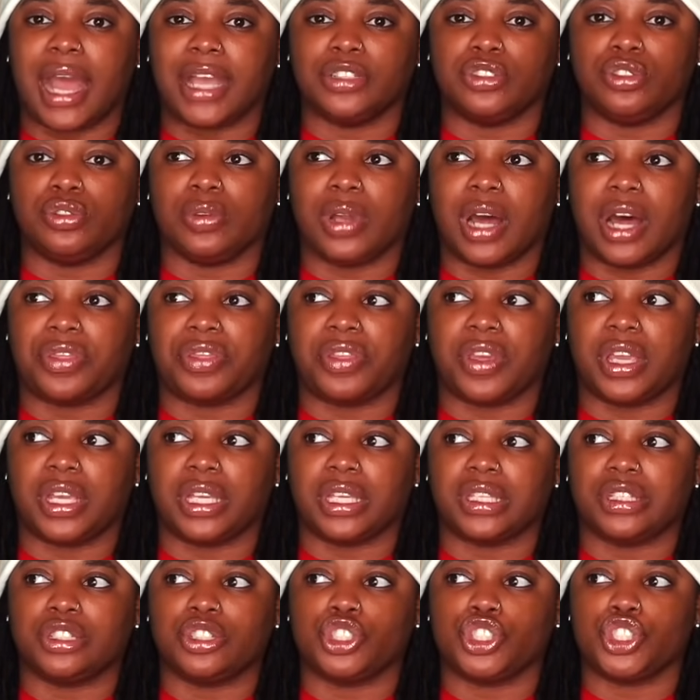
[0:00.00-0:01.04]
I do not think
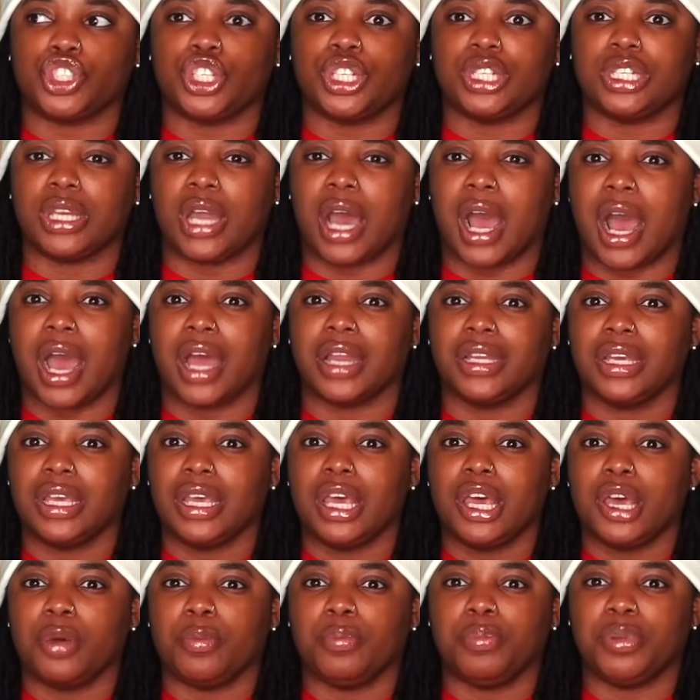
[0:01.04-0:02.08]
kids should not
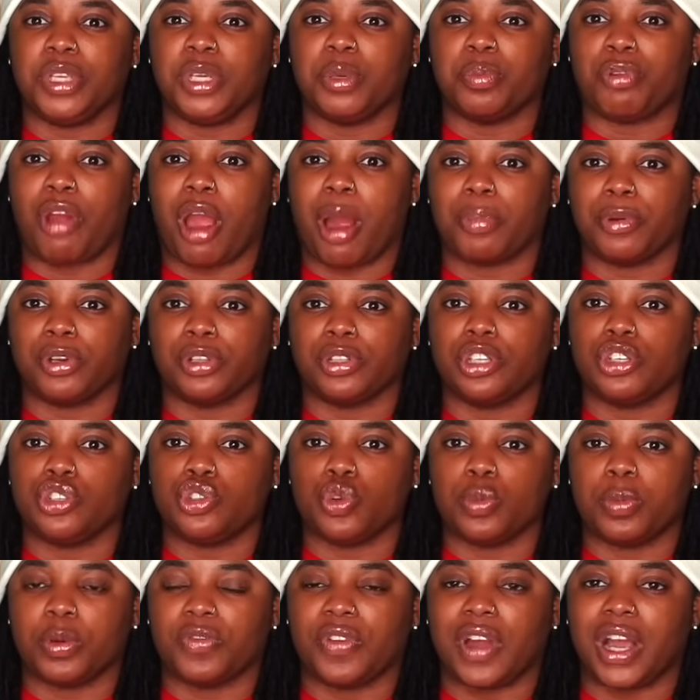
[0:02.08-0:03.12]
be properly
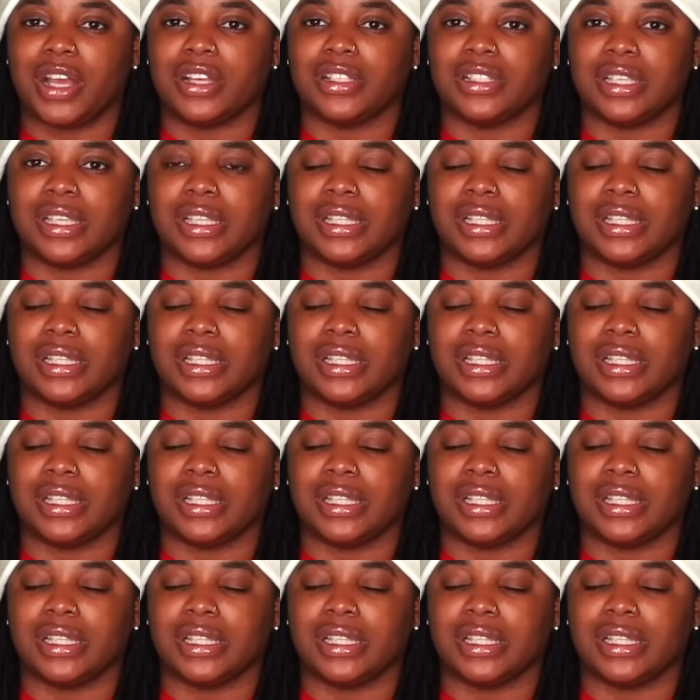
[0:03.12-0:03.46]
supervised.